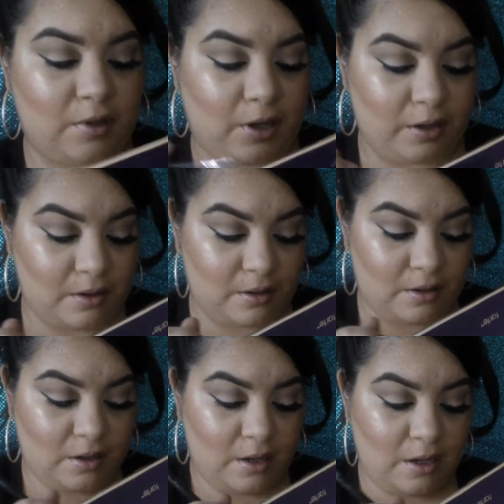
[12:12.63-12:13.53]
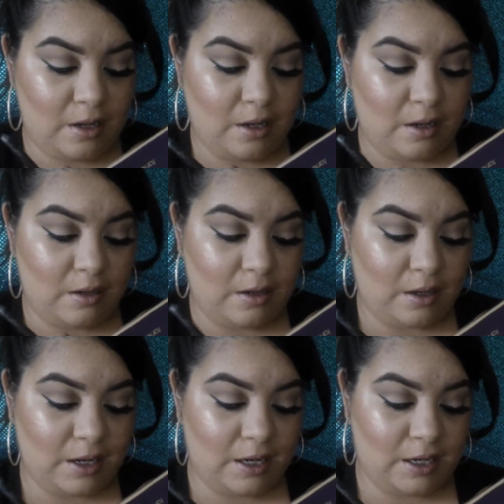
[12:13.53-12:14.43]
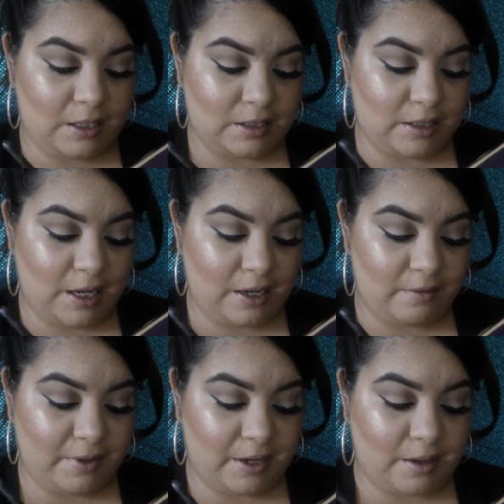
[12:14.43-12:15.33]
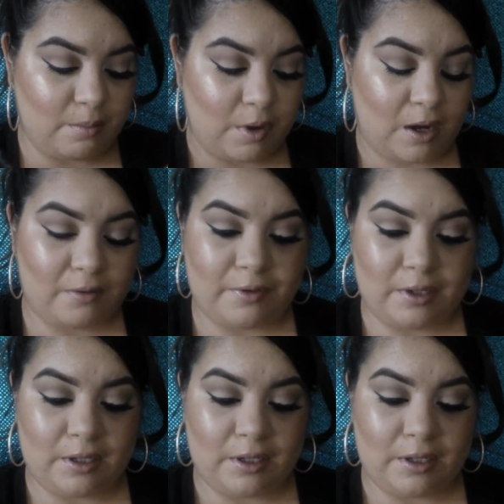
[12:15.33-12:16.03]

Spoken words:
Okay. And it's kind of like a mauve